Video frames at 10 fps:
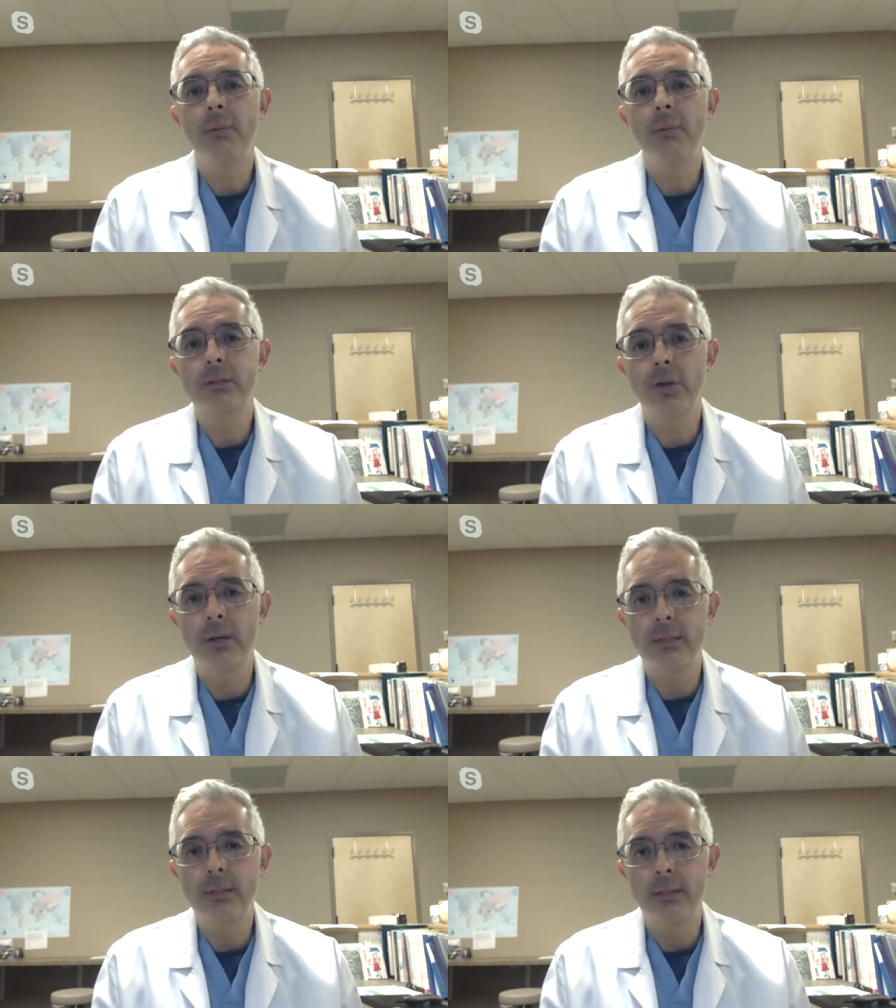some
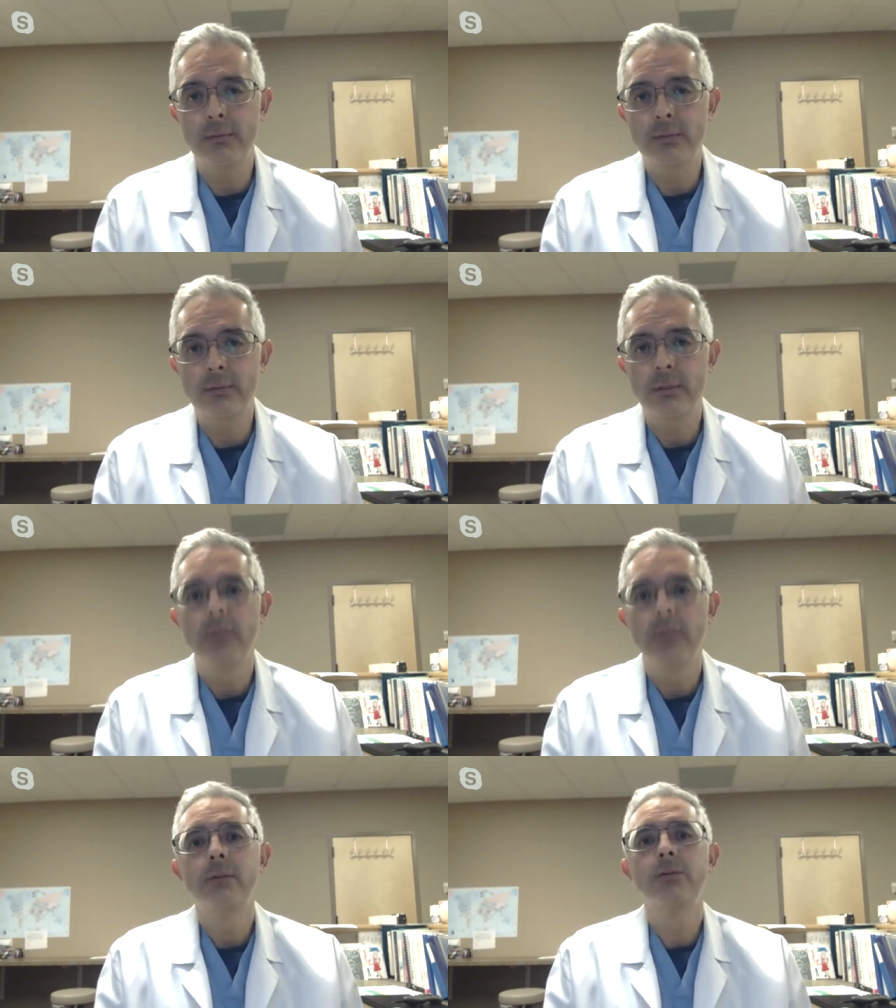
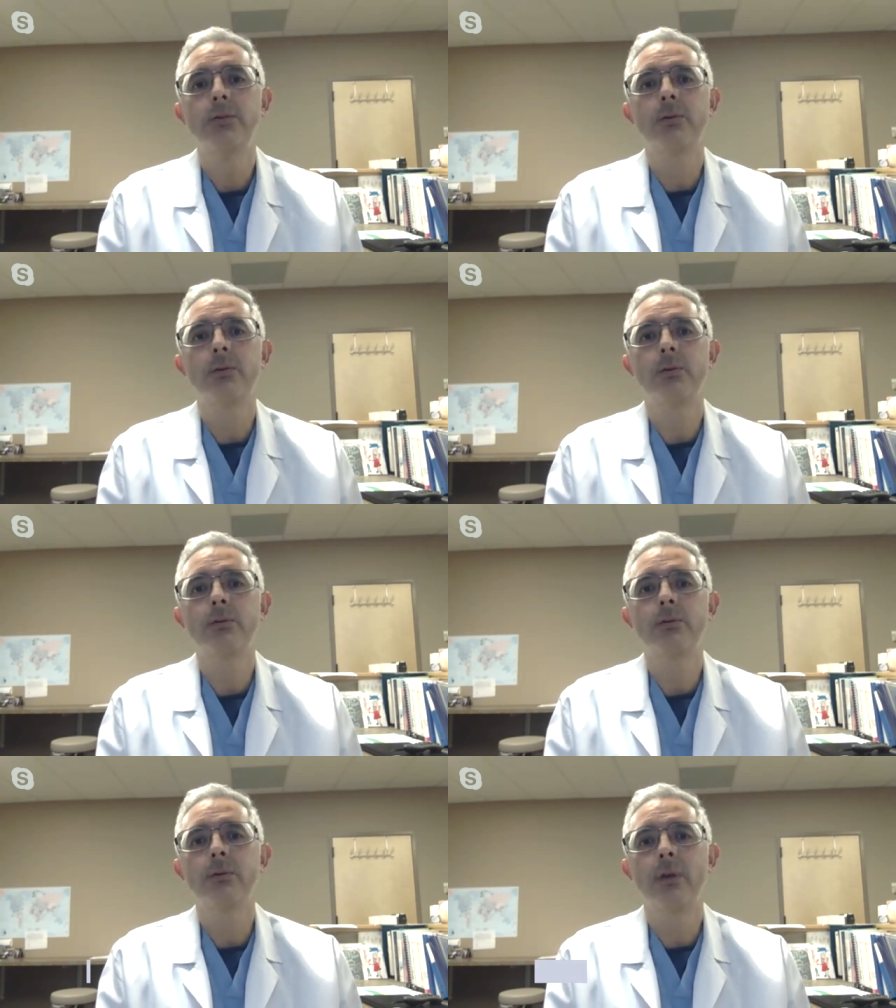alternatives
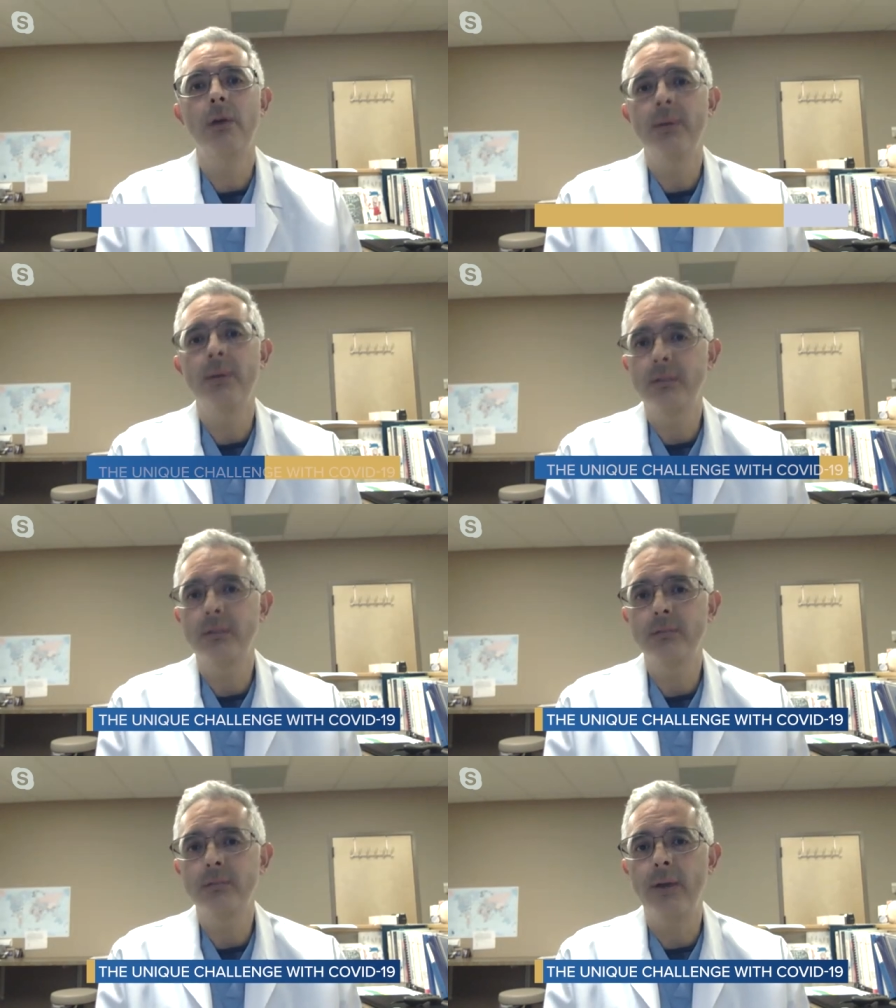to, to
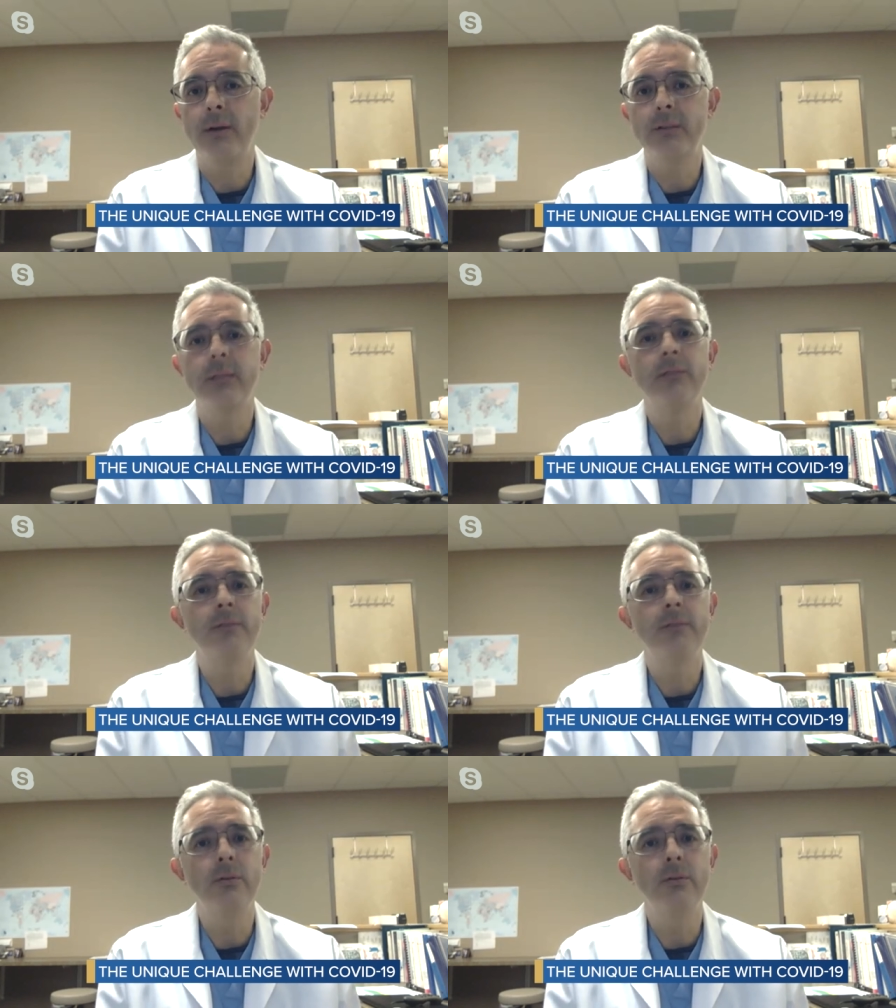combat this virus
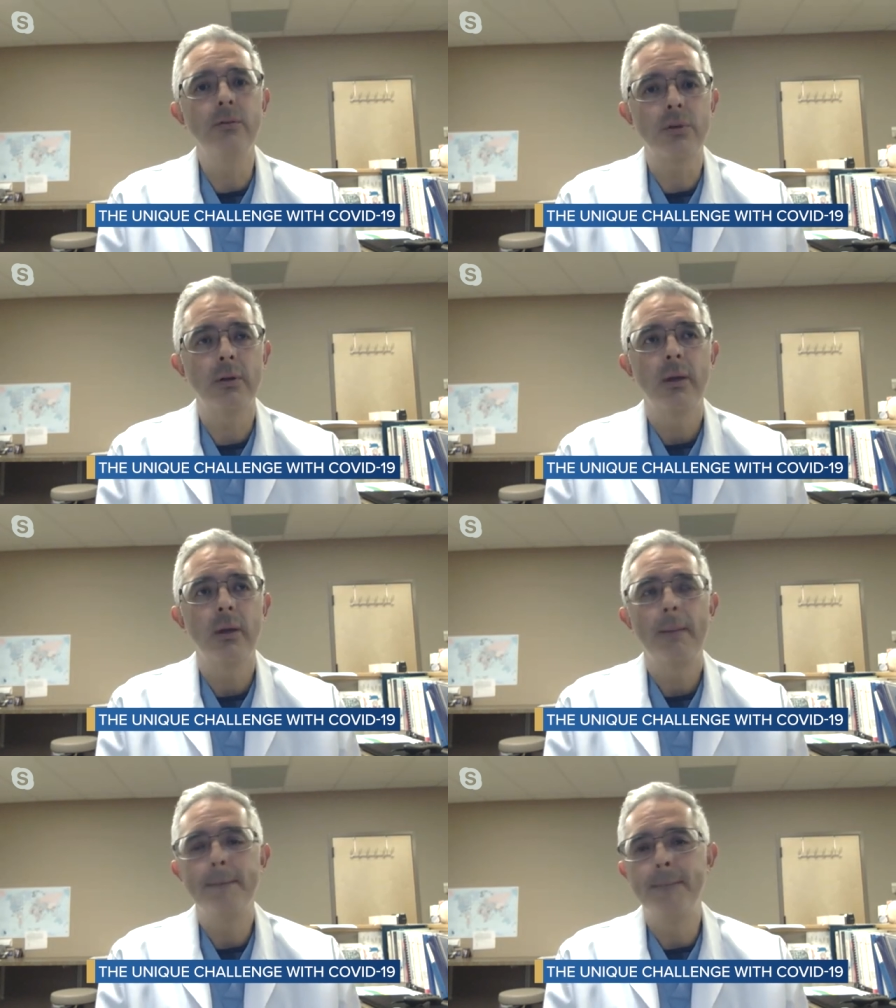in the future
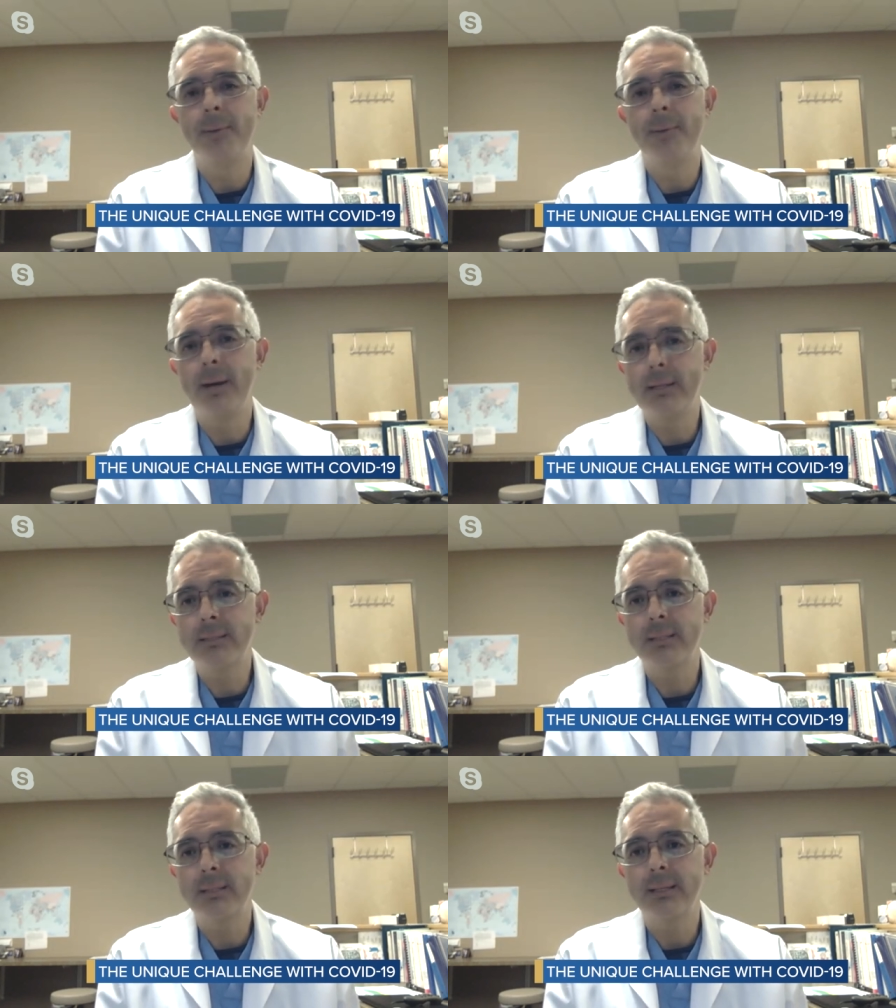
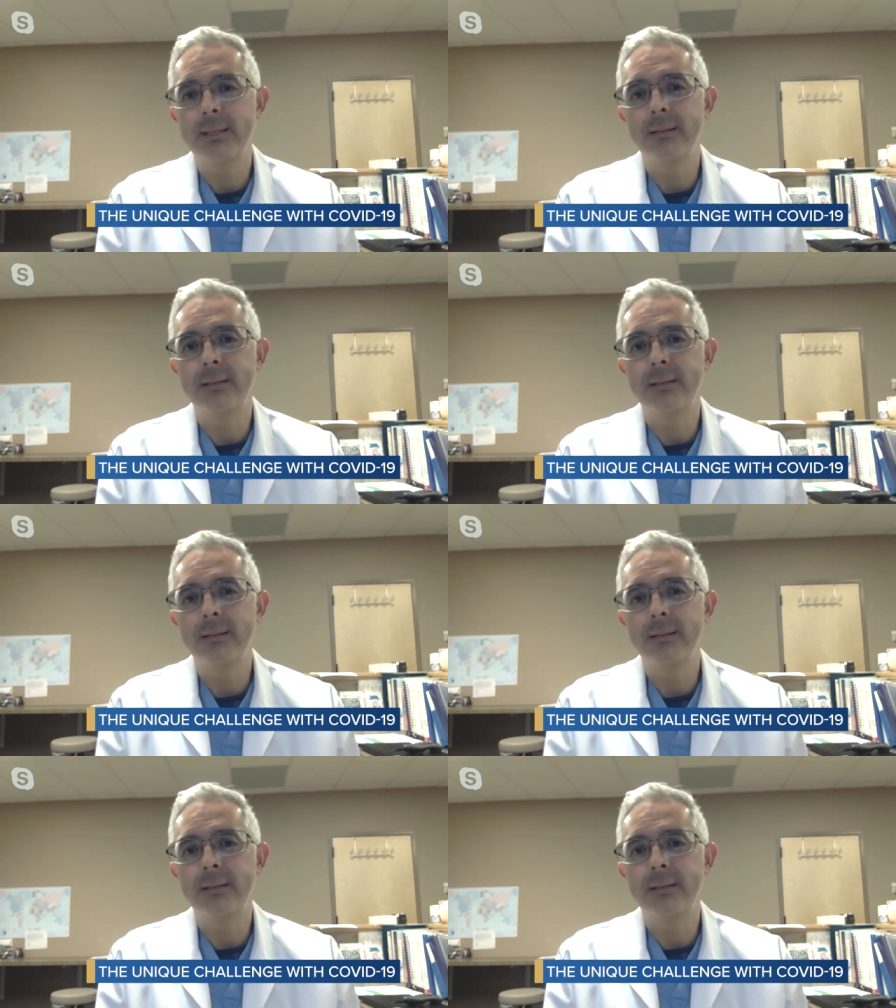but